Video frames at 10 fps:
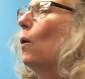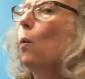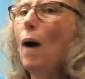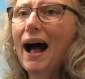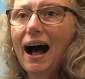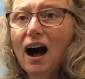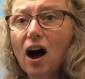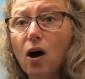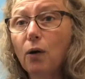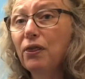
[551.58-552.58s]

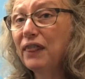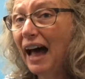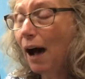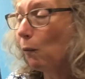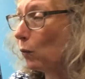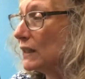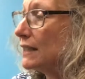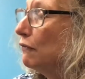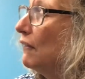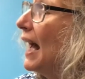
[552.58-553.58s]
Wow, that
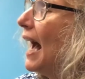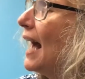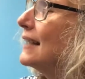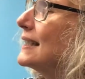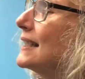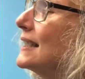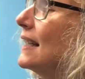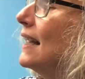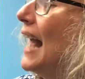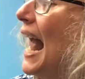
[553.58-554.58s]
was fast.
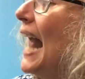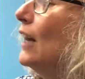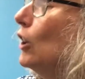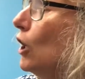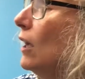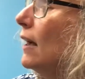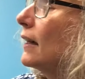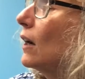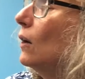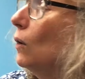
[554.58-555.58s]
And look,
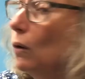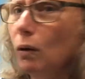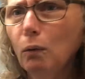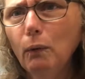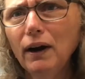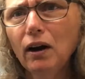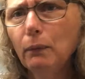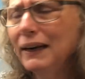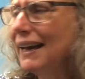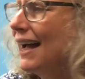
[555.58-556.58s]
where are
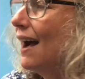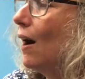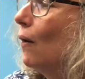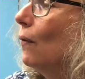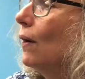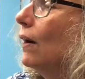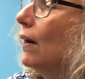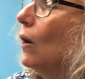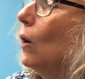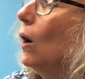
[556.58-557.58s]
we now?
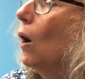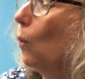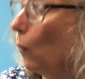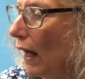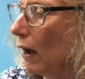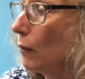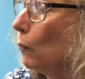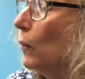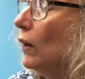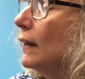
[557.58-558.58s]
Why,
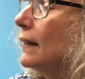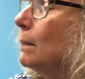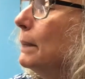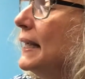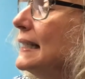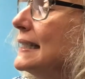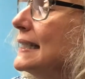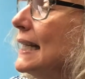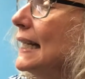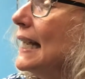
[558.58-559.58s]
we're in the big
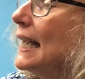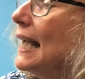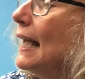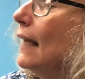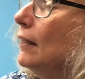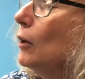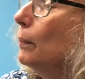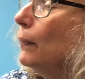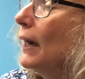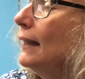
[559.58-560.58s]
city and there are
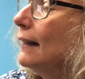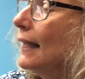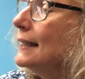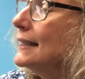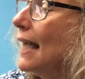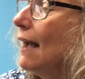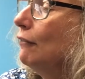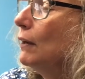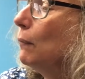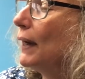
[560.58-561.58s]
bright lights
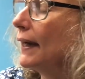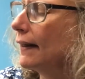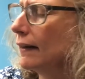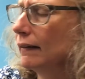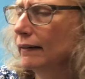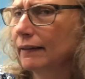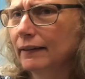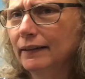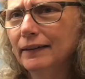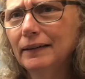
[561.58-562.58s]
everywhere.
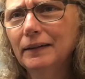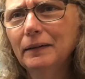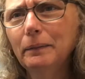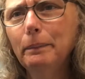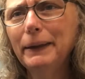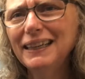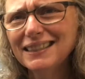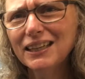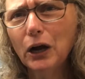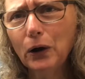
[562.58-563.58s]
But
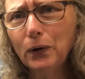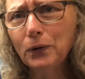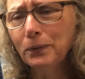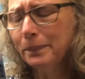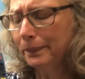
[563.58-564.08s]
is it home?